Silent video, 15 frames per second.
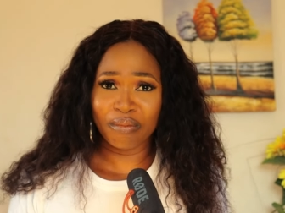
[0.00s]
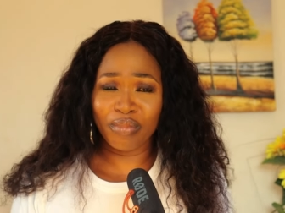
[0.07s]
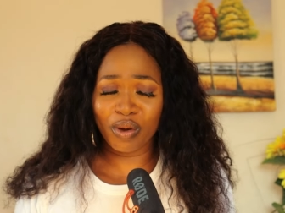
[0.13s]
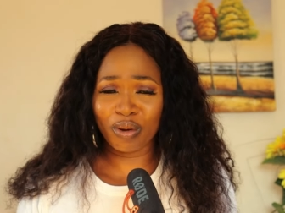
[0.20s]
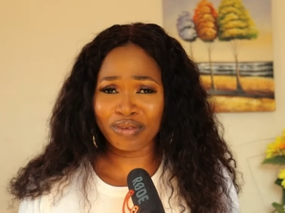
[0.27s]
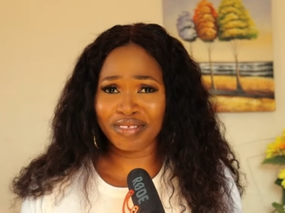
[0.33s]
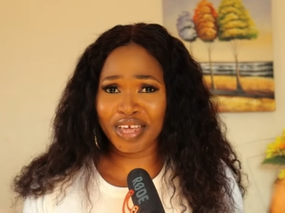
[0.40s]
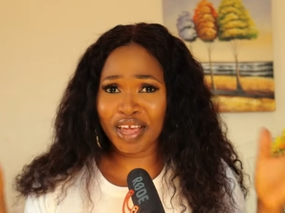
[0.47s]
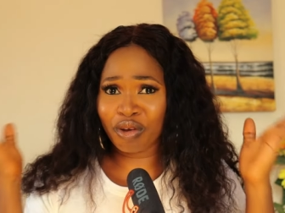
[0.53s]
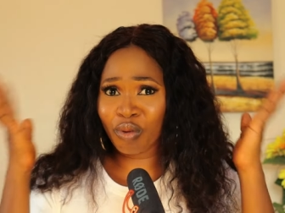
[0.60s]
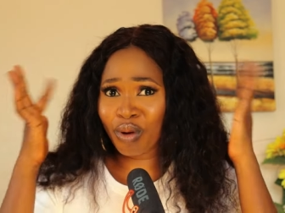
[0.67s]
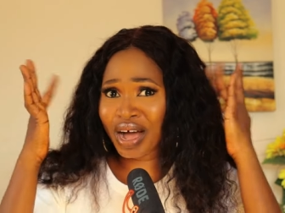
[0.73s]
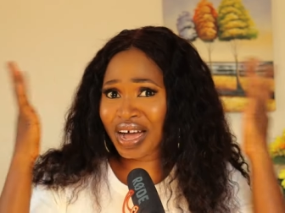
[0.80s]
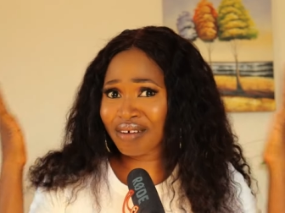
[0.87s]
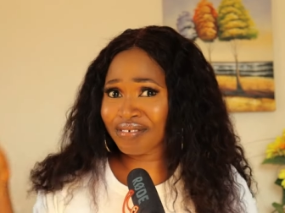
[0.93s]
Because they
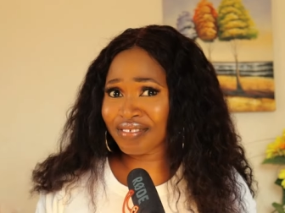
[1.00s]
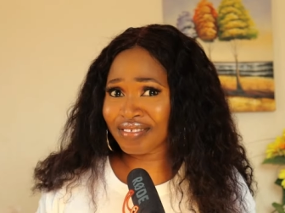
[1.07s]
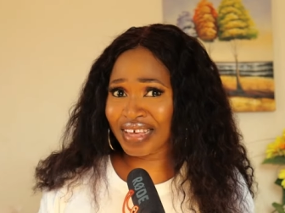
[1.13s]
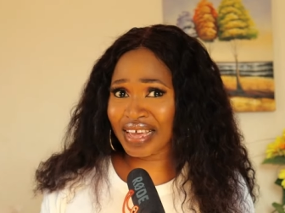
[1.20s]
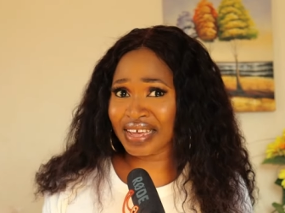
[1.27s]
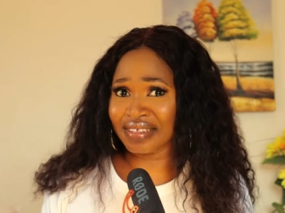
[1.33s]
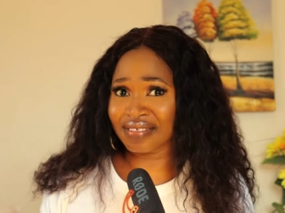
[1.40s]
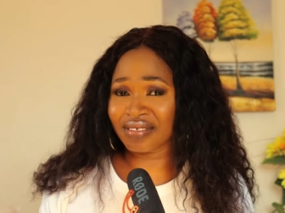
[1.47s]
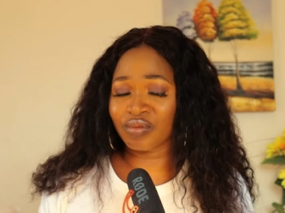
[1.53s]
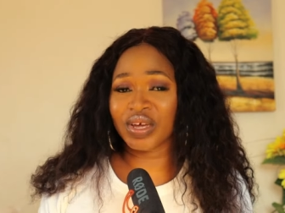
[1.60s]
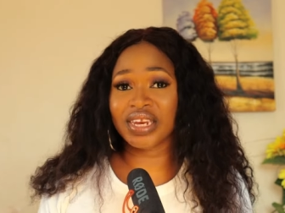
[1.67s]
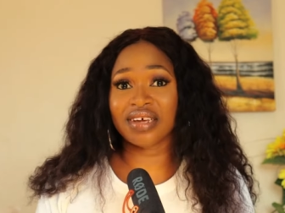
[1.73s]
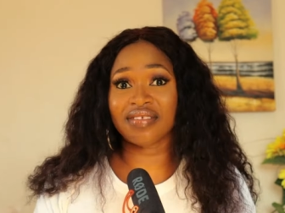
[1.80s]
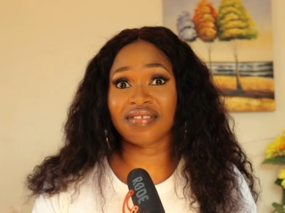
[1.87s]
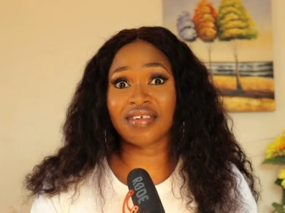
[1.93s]
don't have sense.
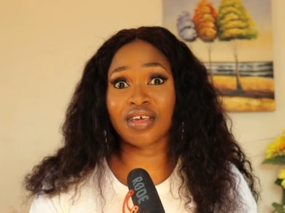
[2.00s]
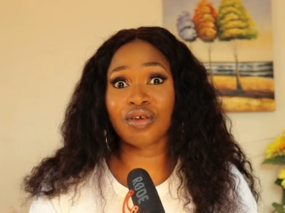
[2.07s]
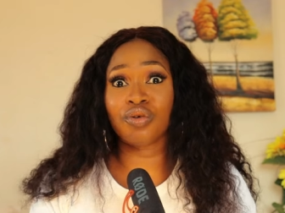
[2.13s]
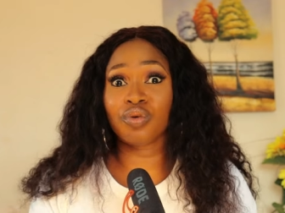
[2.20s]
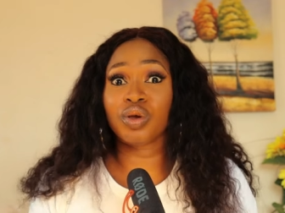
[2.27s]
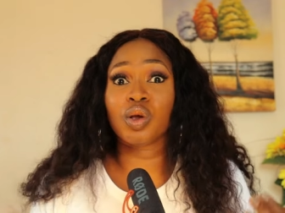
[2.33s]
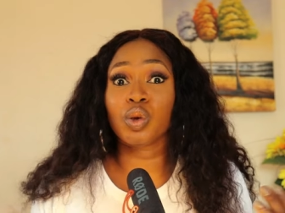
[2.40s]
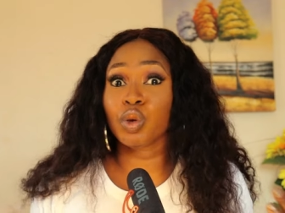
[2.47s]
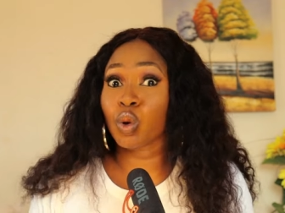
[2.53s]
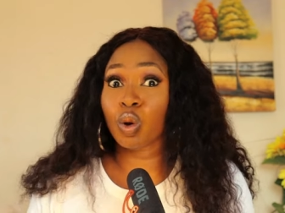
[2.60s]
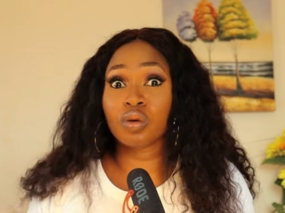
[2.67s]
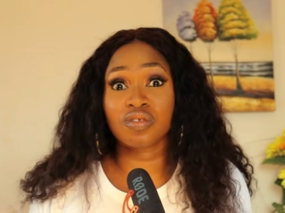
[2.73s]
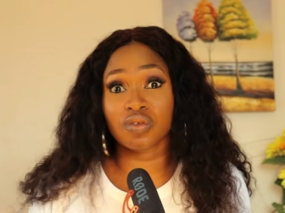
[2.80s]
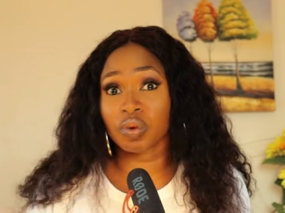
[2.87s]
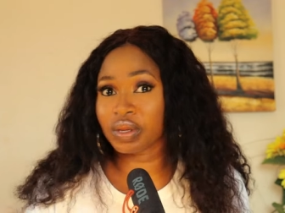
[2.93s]
When they see you, you
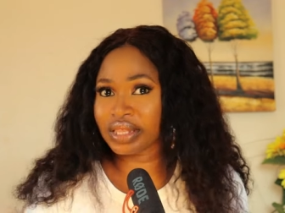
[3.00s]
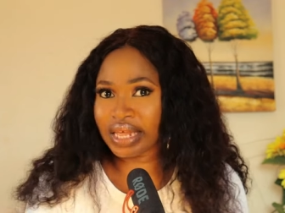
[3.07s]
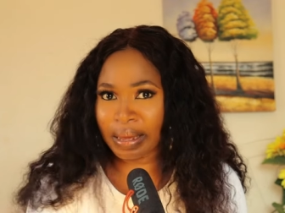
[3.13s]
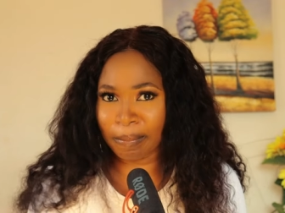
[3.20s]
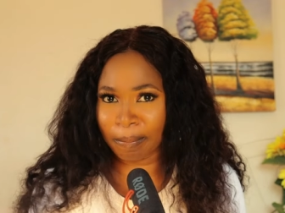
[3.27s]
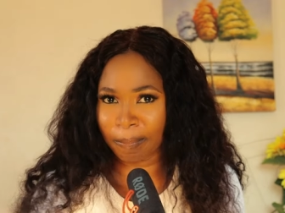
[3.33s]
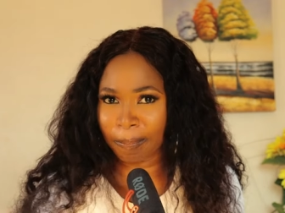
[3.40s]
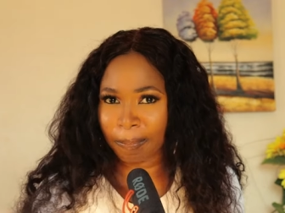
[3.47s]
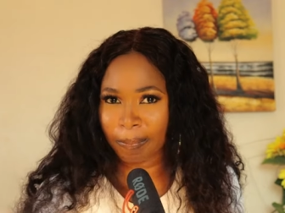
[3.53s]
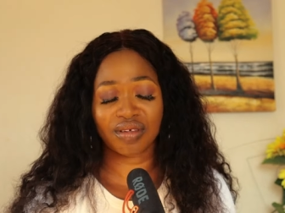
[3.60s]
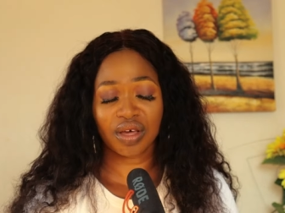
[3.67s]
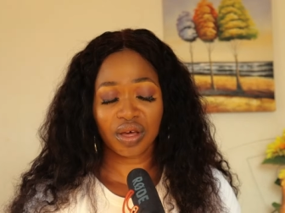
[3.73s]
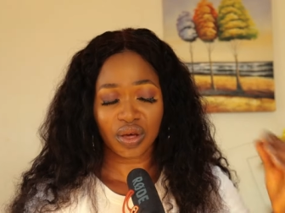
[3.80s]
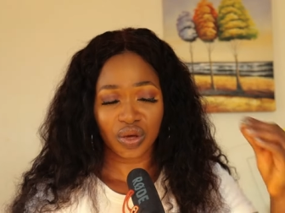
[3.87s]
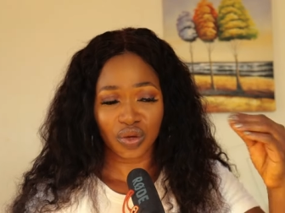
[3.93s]
consult them.
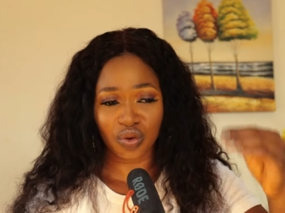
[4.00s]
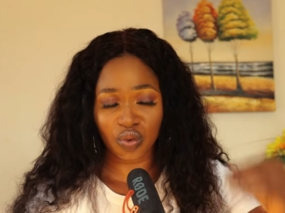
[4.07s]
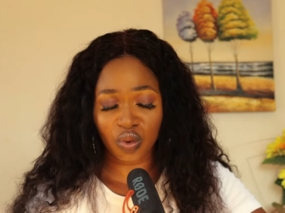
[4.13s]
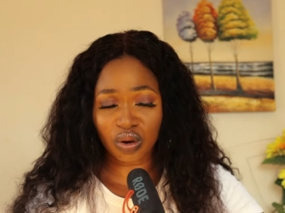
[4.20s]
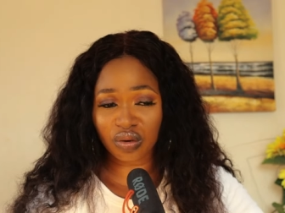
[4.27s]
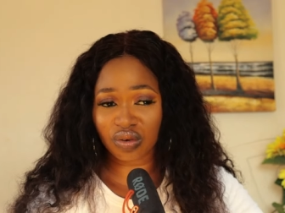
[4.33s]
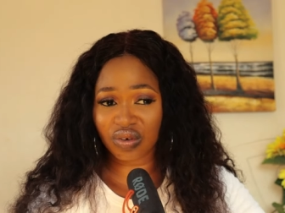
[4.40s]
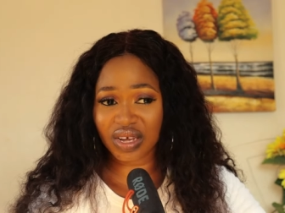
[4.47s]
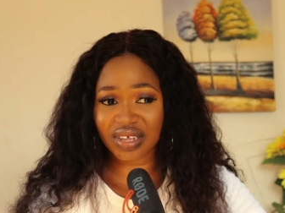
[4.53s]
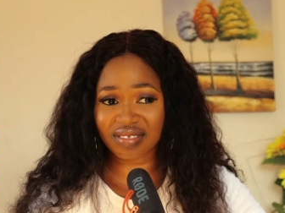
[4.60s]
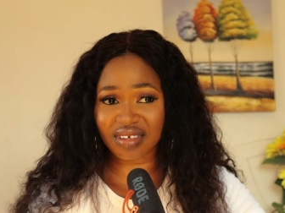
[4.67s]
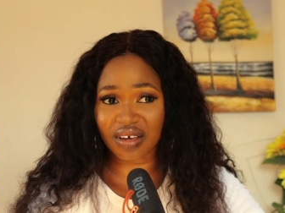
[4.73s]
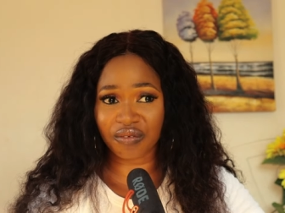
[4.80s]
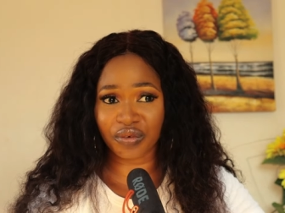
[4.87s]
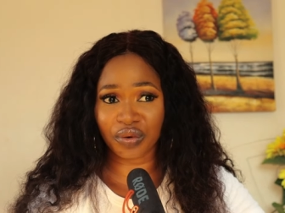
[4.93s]
You want to do
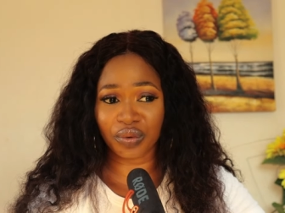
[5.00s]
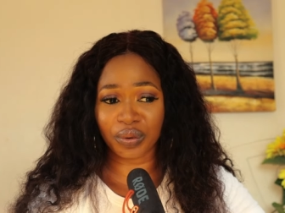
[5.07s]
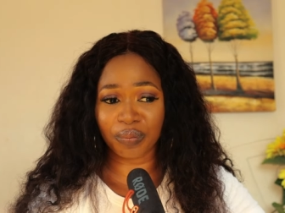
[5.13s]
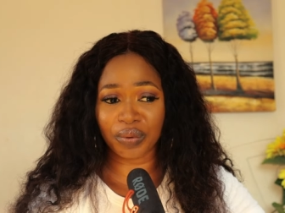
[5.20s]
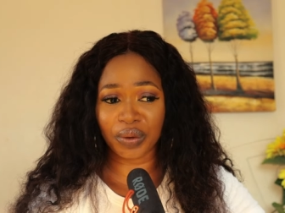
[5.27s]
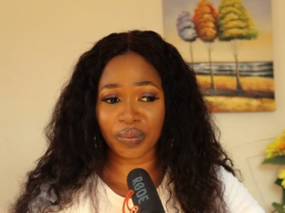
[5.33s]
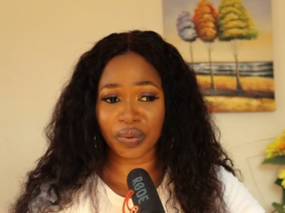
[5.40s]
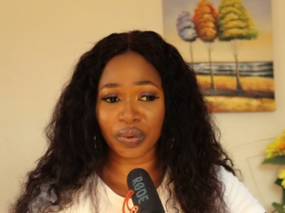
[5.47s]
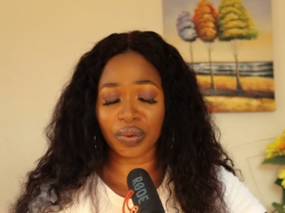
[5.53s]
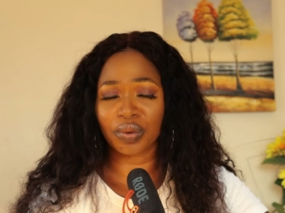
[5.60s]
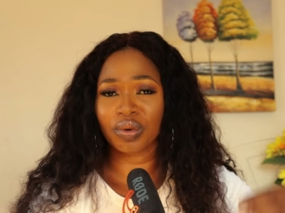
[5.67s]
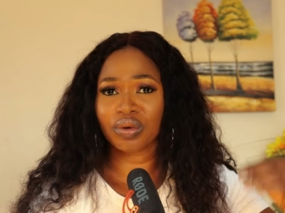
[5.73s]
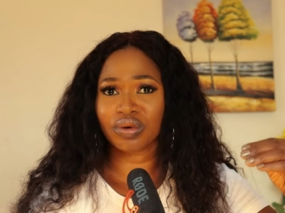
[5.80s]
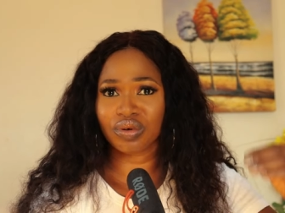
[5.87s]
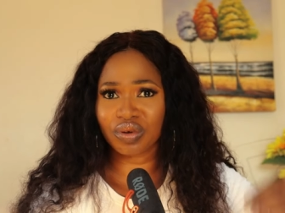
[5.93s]
interview with
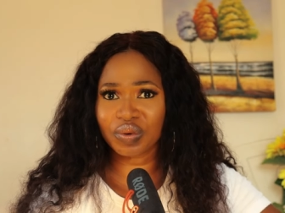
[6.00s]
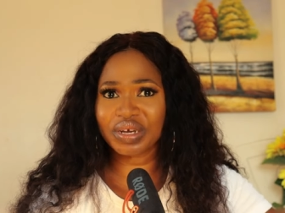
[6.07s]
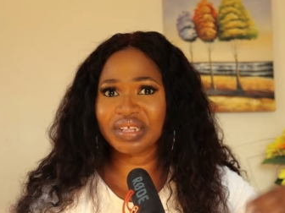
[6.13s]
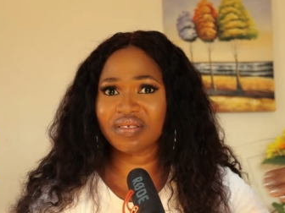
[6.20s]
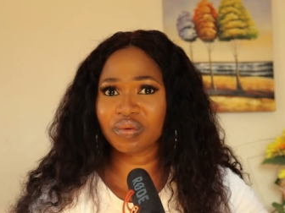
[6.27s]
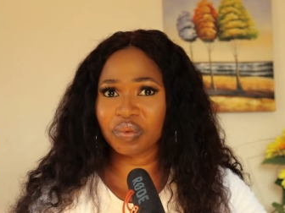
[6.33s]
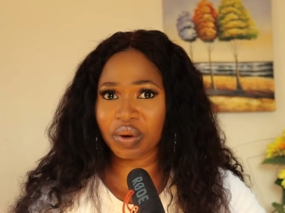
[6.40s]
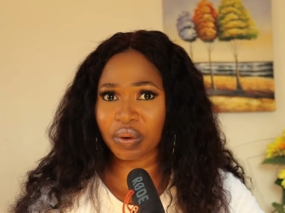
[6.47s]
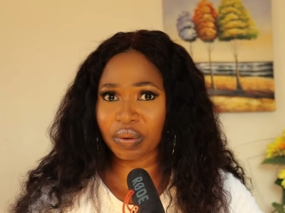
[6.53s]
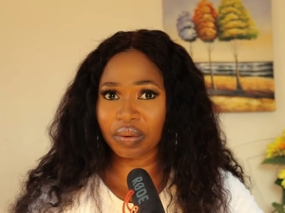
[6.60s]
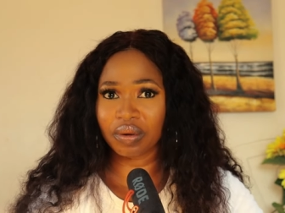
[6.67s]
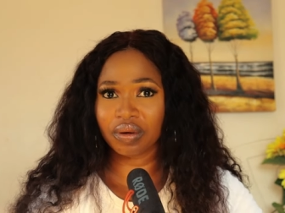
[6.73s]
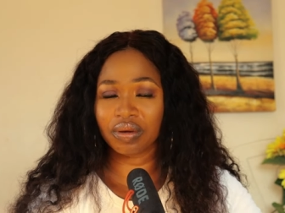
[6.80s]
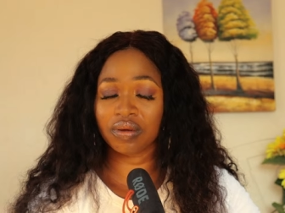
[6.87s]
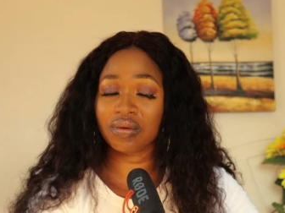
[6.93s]
people, do it
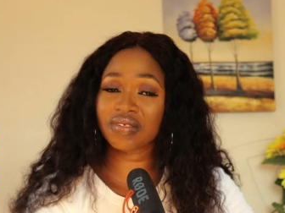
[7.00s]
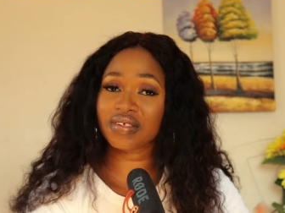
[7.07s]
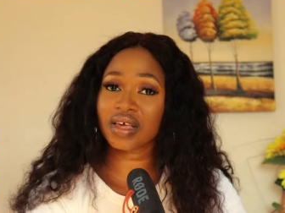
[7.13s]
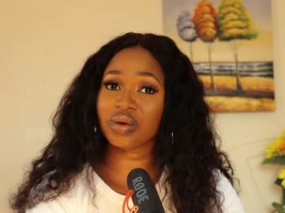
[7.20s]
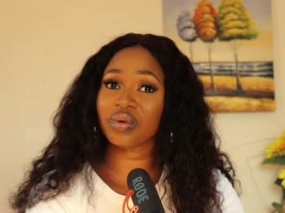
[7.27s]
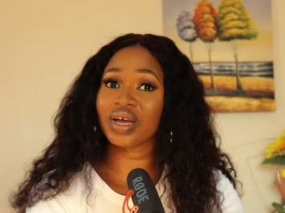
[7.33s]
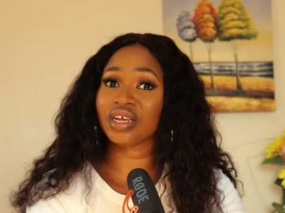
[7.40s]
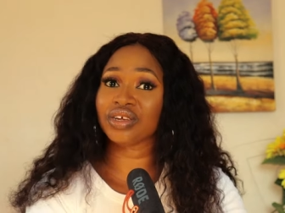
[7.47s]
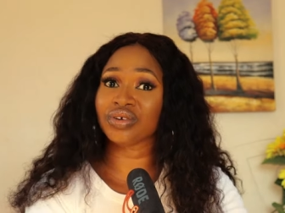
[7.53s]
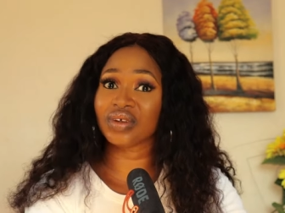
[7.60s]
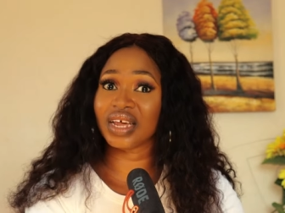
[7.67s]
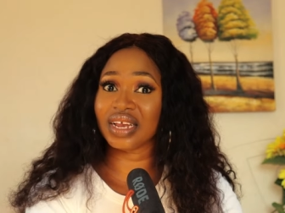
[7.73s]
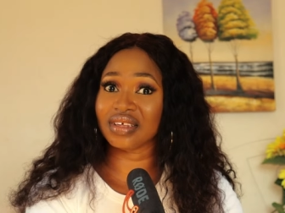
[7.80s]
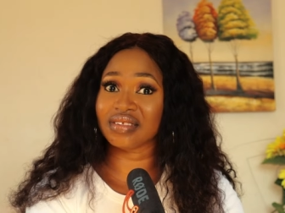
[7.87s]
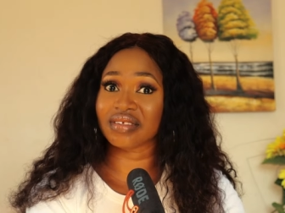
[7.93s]
well. You say you are a
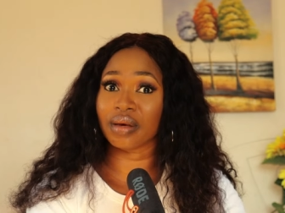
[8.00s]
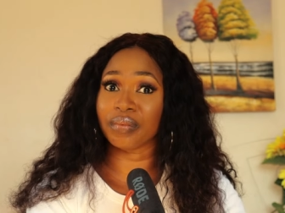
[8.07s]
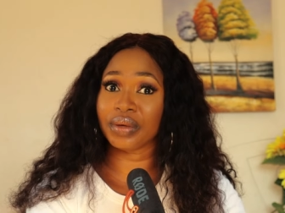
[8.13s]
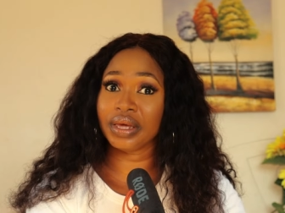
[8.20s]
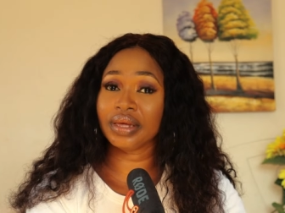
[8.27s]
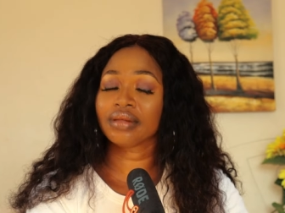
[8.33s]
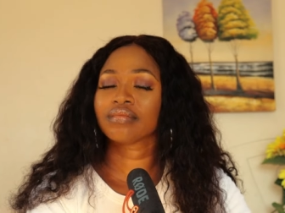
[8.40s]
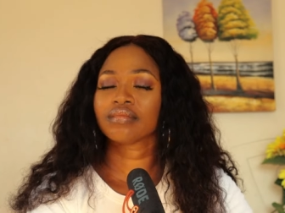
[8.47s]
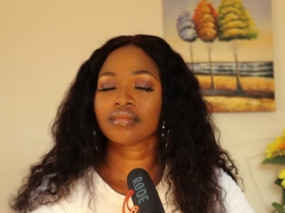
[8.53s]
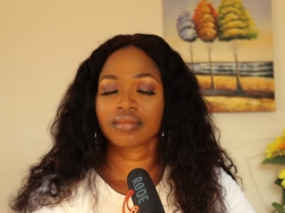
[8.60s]
journalist, Abi.